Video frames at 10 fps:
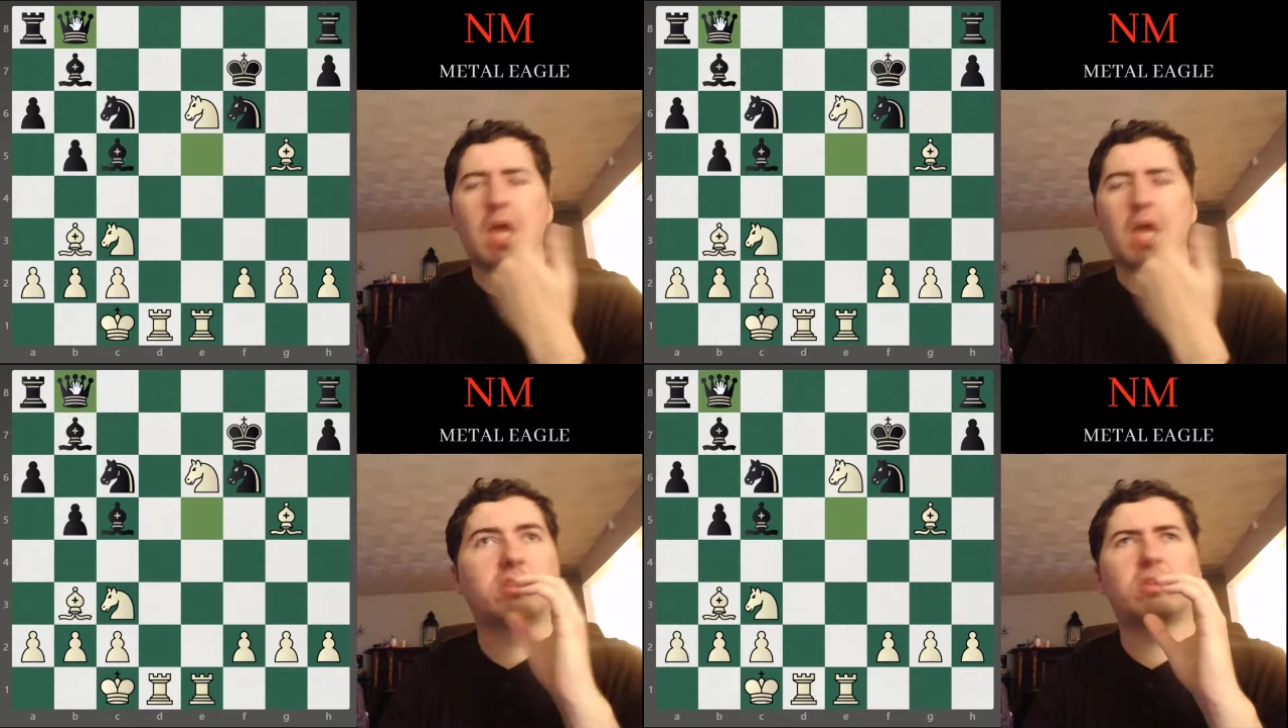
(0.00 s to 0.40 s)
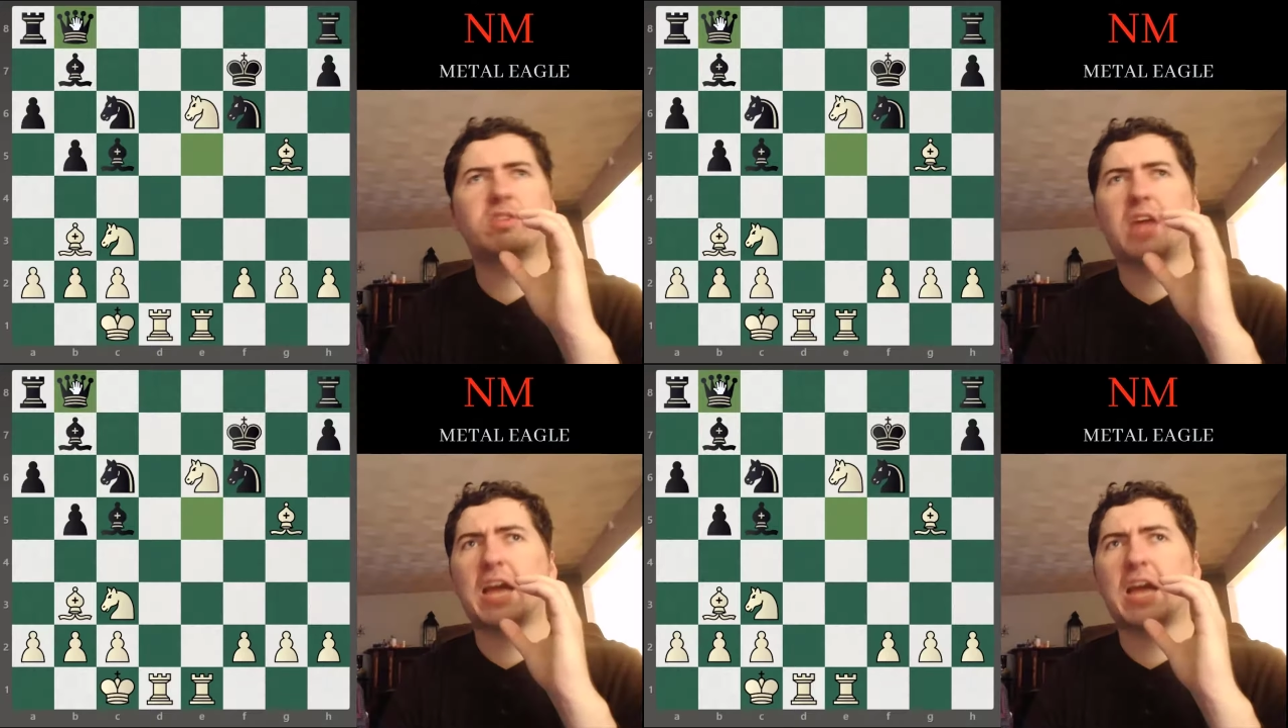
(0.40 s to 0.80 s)
So
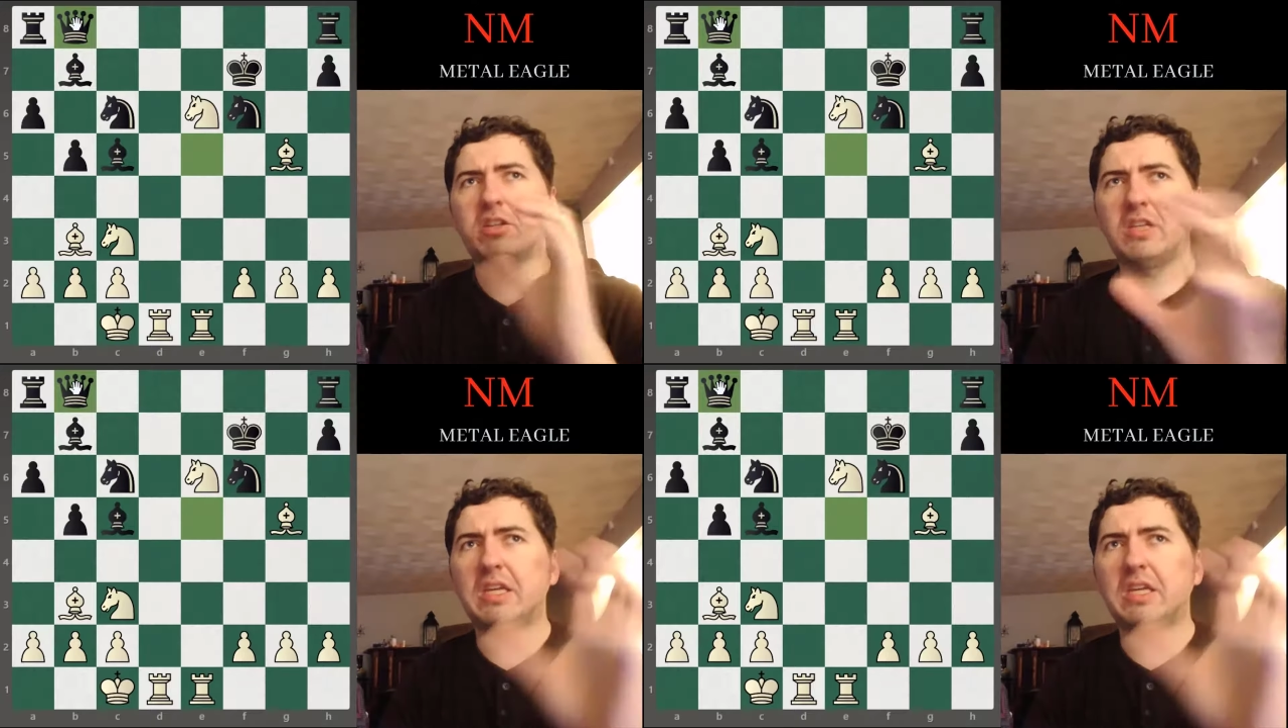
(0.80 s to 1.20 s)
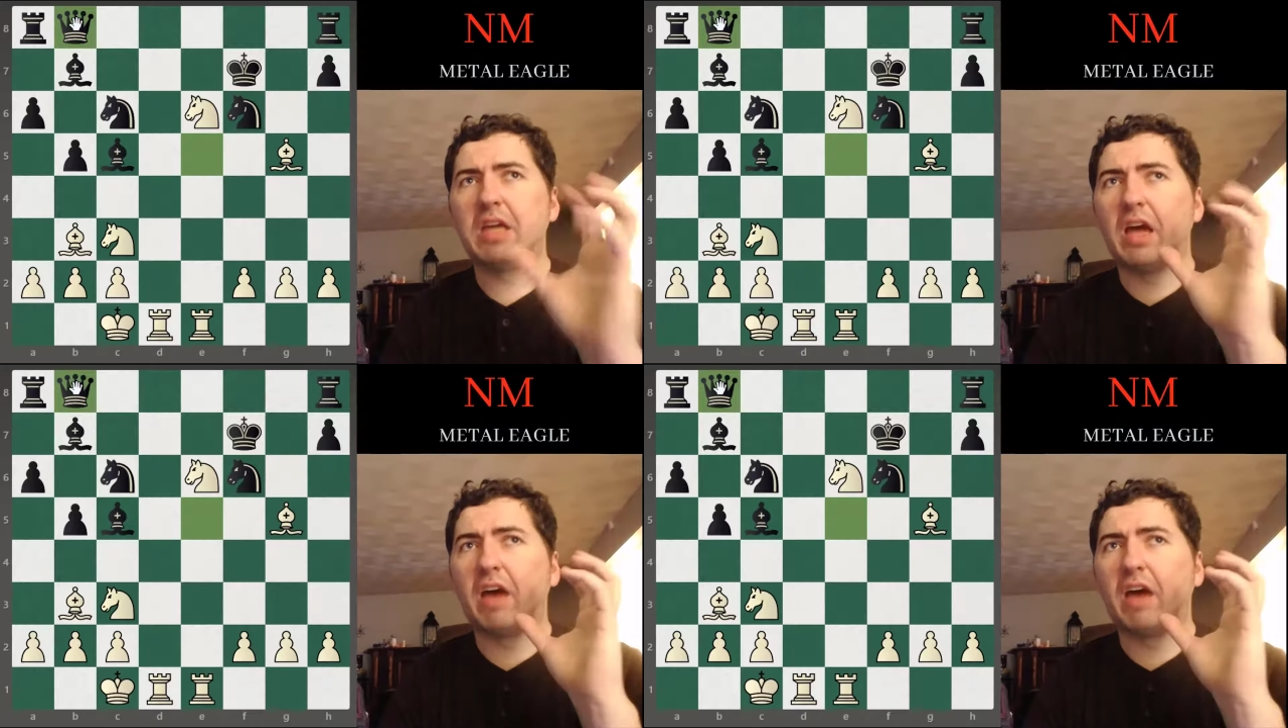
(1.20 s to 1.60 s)
there's actually
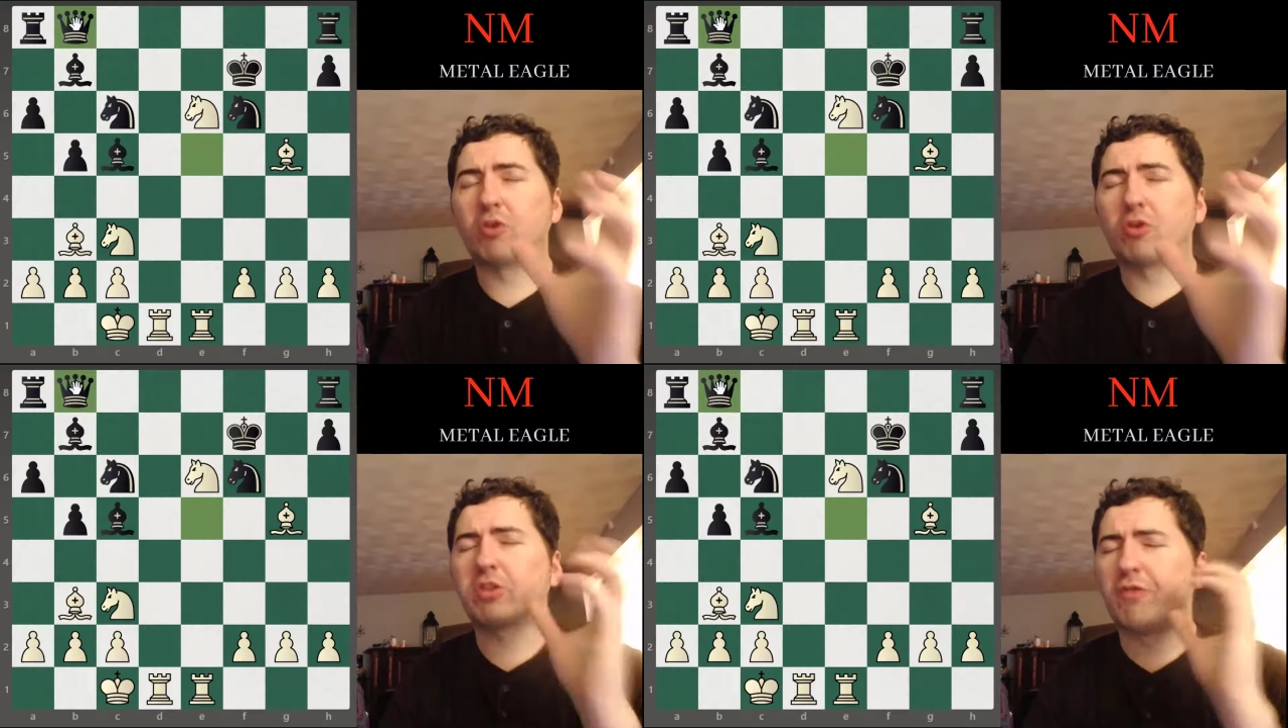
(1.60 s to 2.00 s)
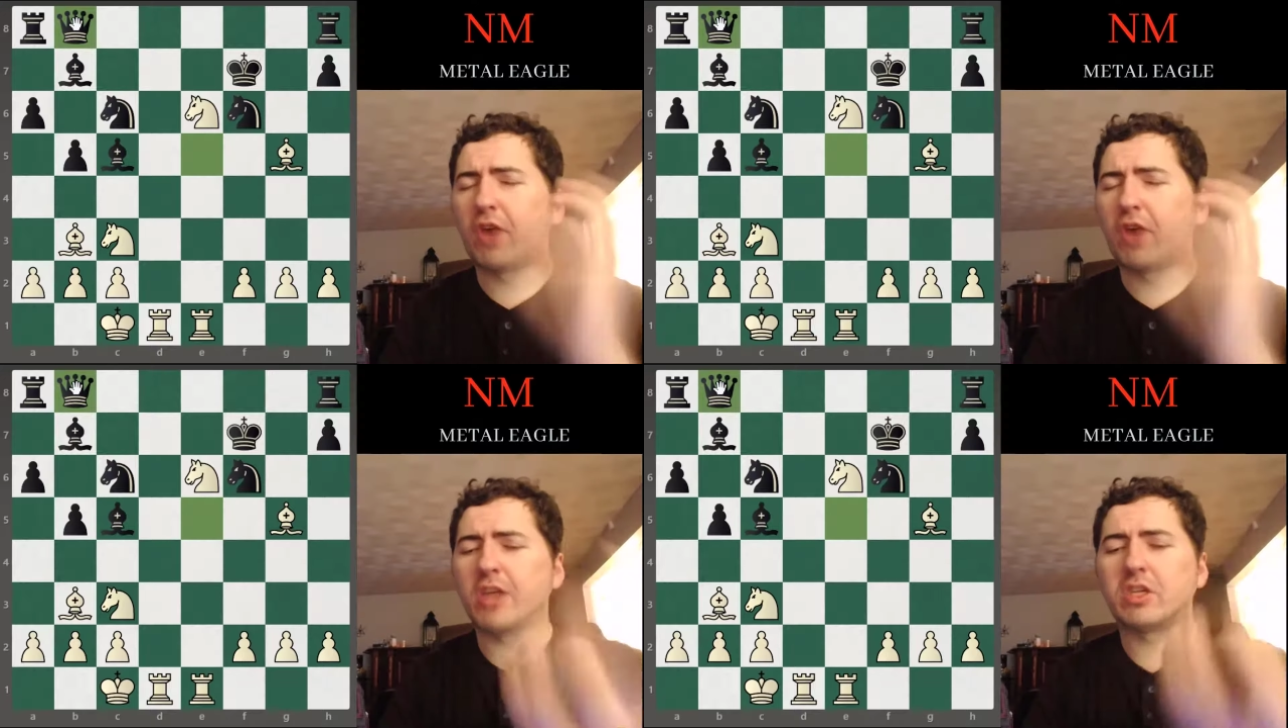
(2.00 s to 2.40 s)
a forced
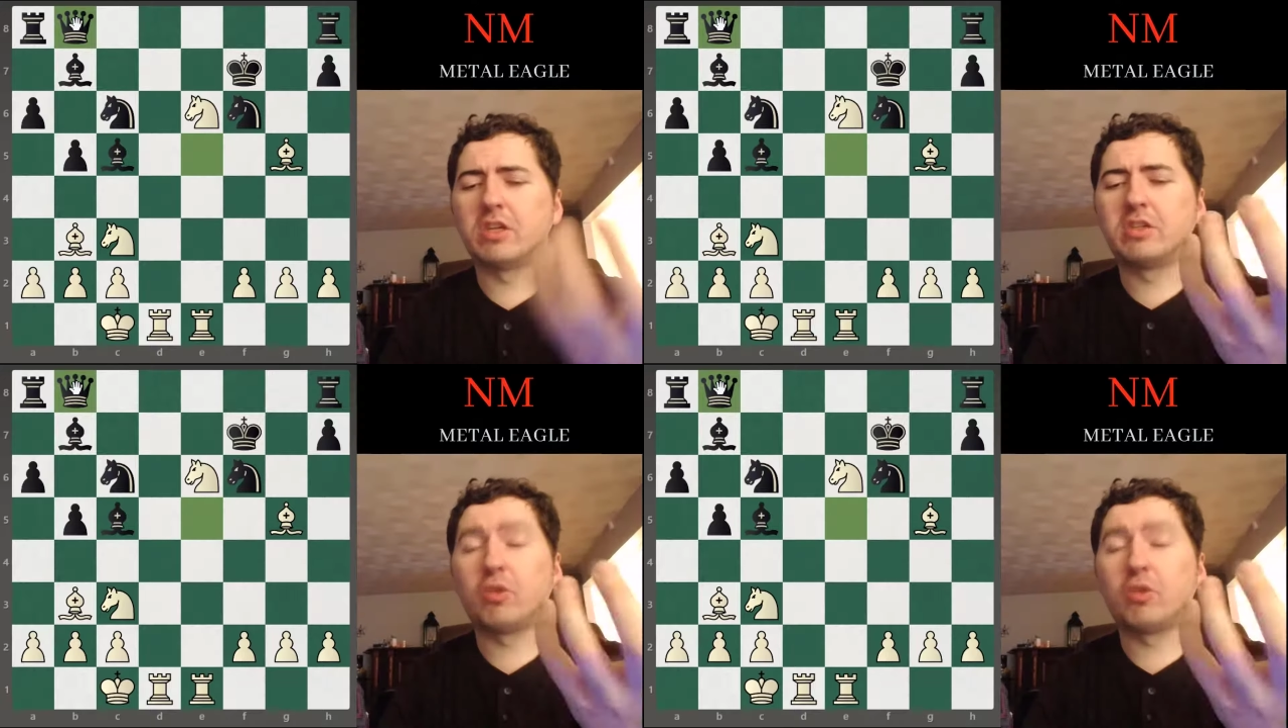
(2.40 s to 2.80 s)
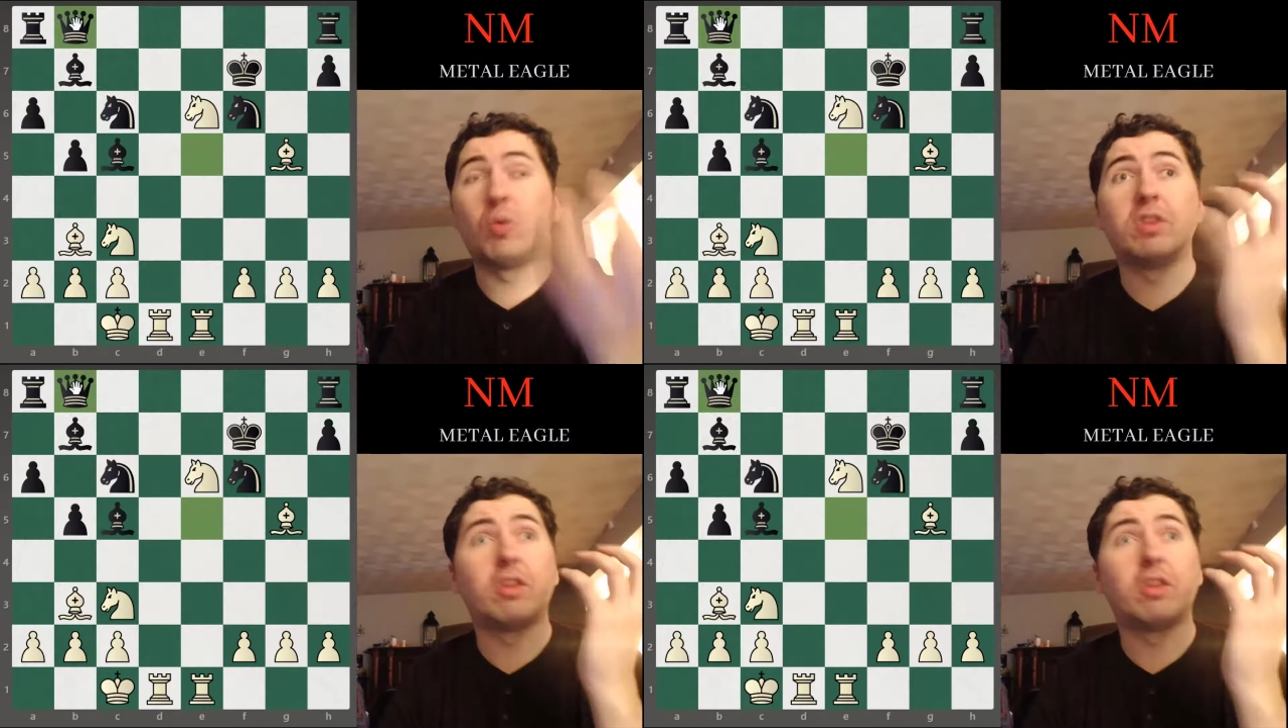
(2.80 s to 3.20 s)
variation to
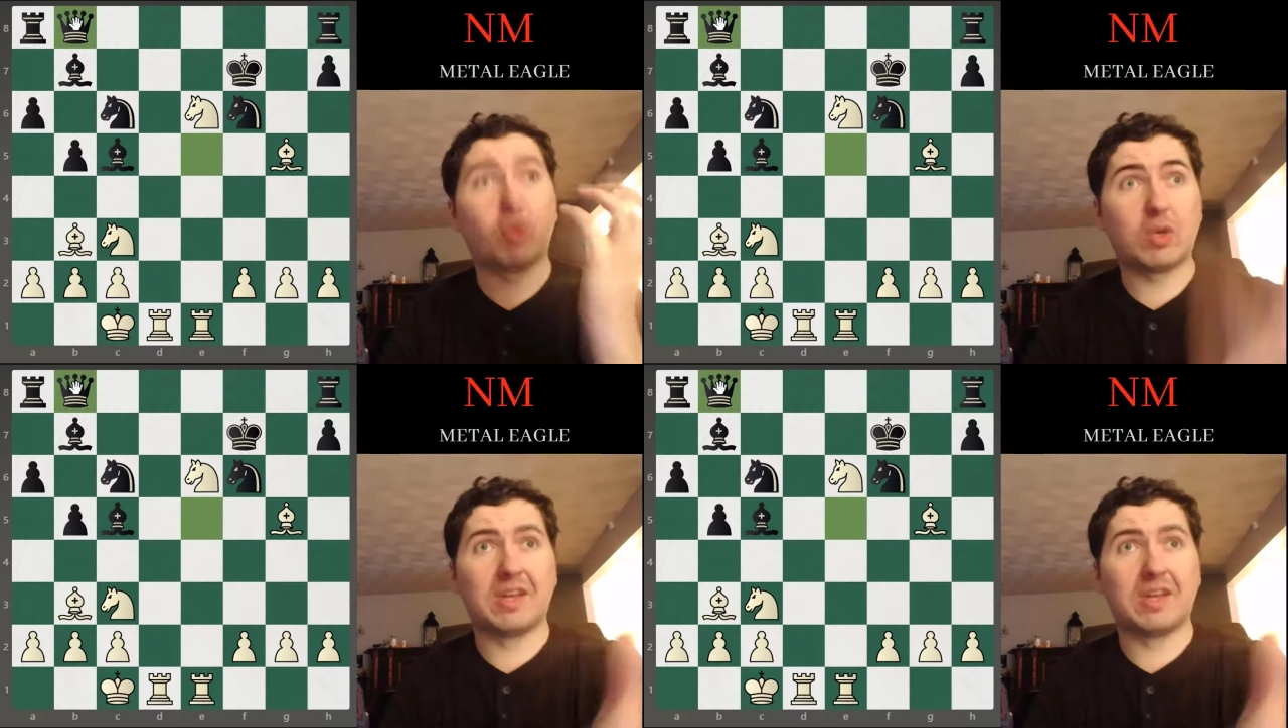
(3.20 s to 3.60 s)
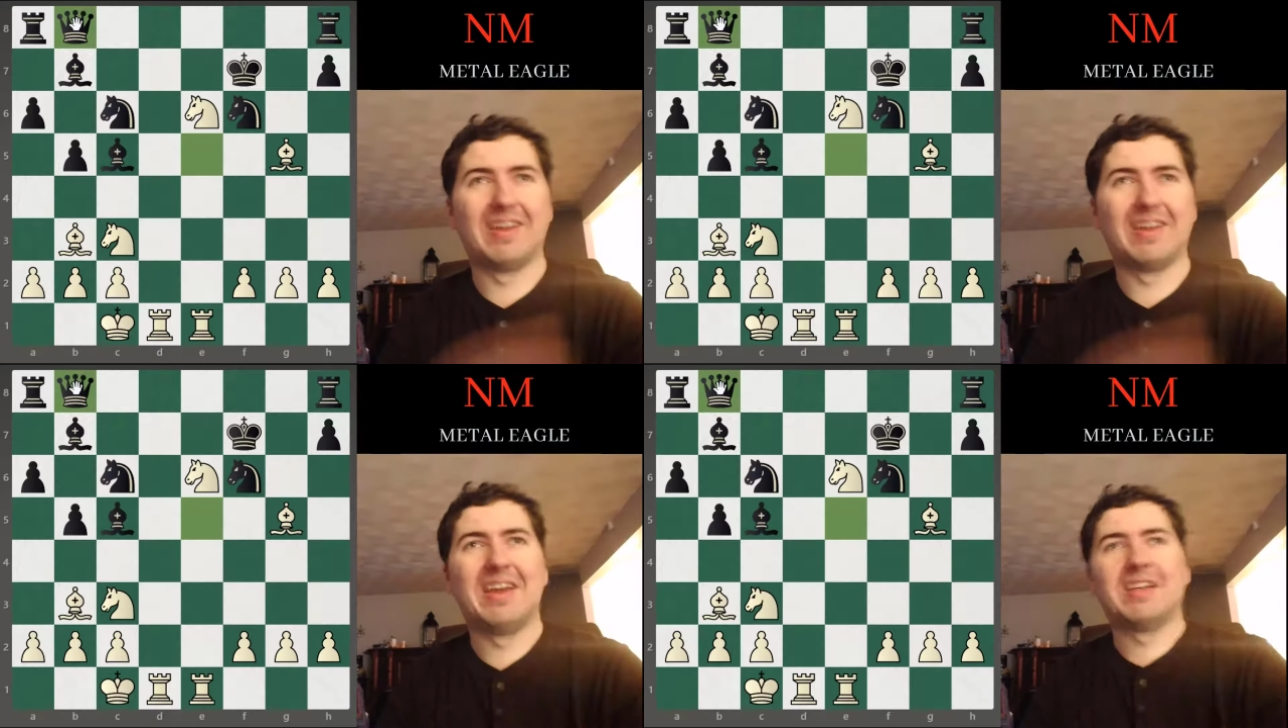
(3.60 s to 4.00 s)
win the queen.